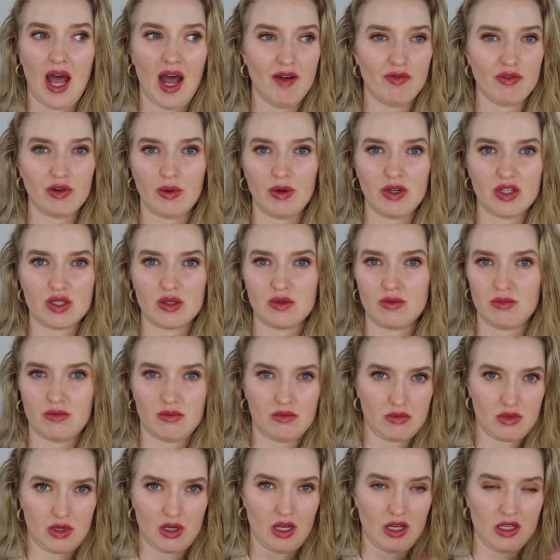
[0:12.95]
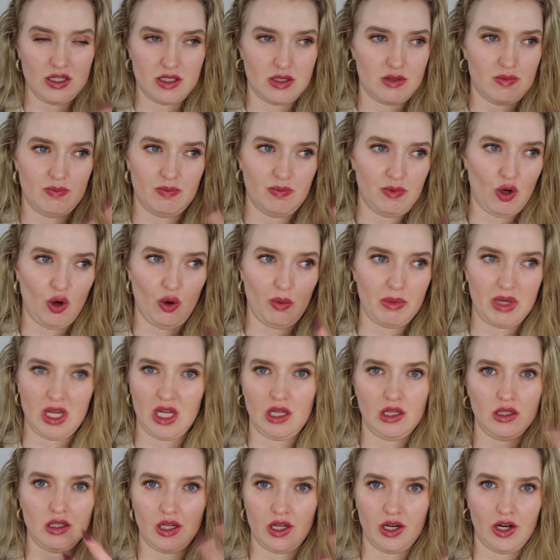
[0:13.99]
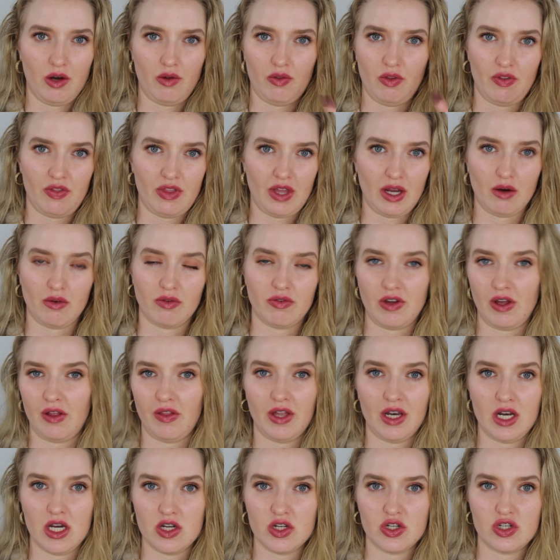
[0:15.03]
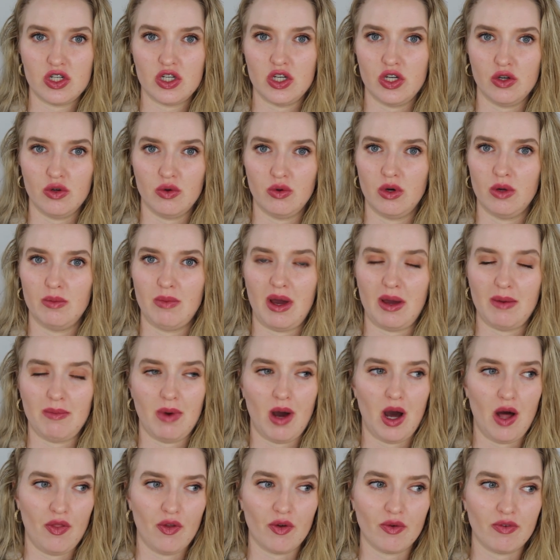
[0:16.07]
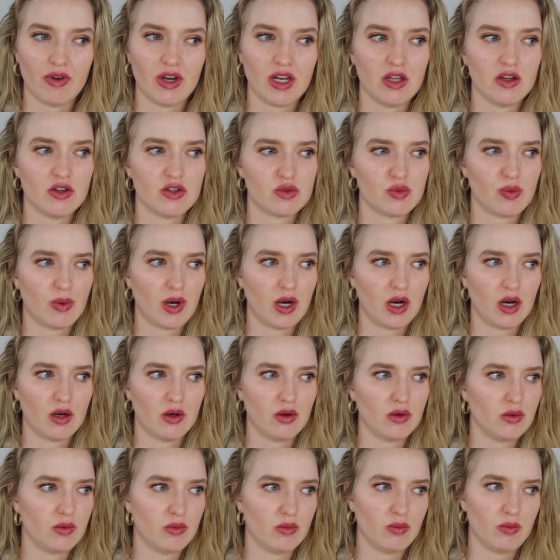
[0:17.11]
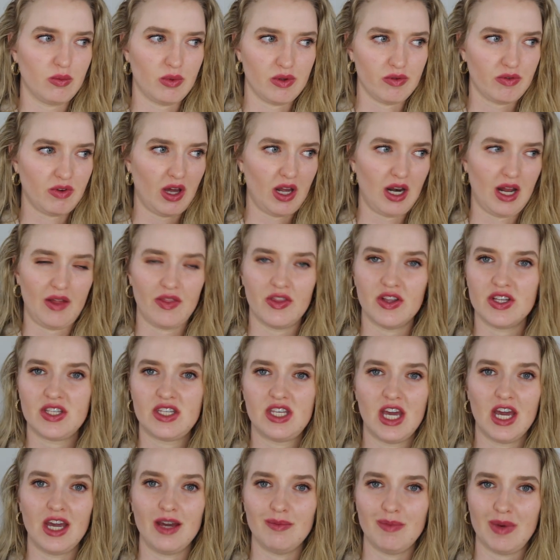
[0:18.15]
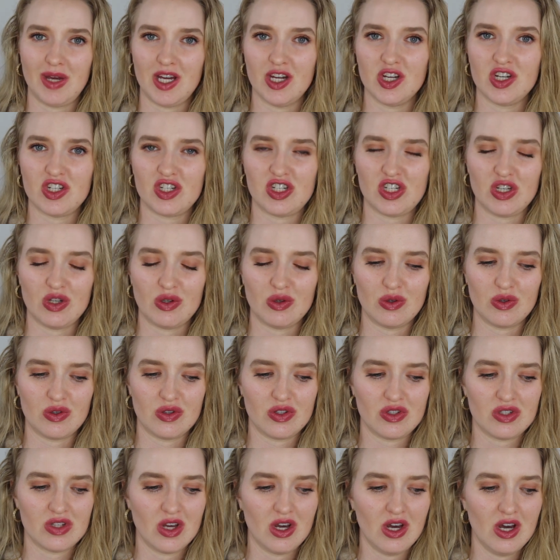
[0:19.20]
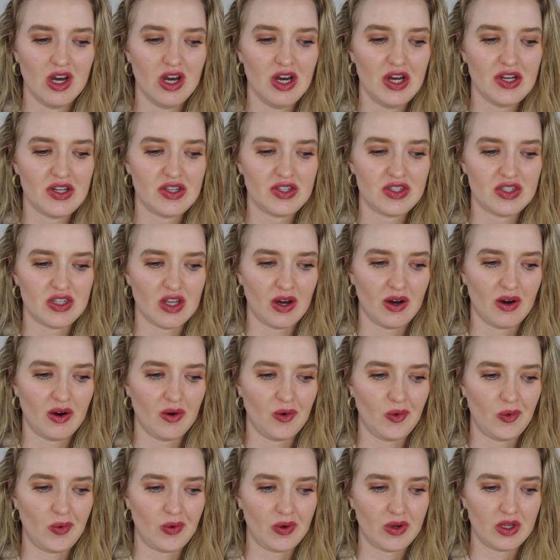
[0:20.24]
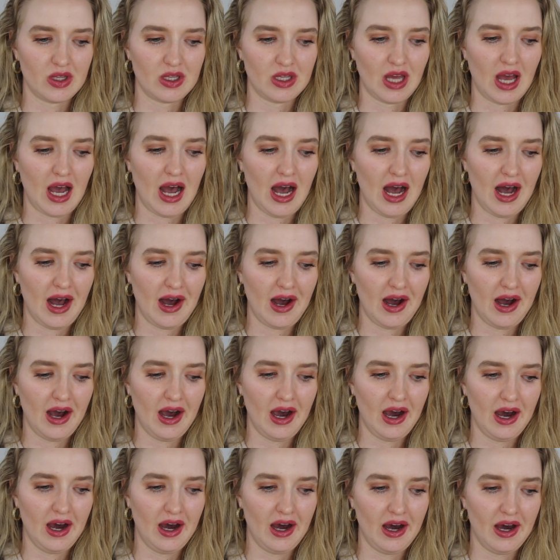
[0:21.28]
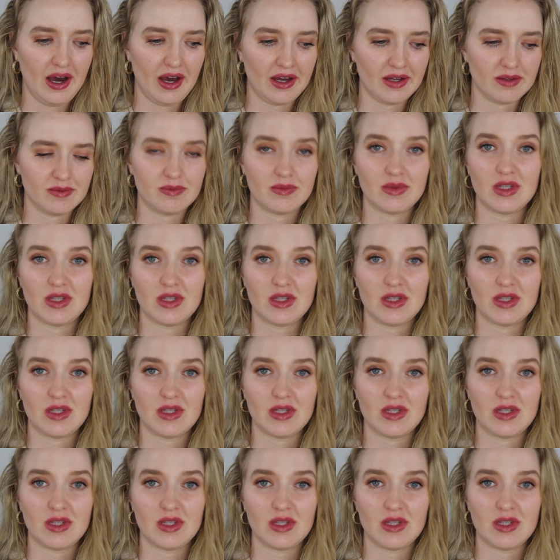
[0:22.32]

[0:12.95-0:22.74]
Everyone has told me, you know, that they're feeling it too in my other videos where we've kind of had the same issues. So yeah,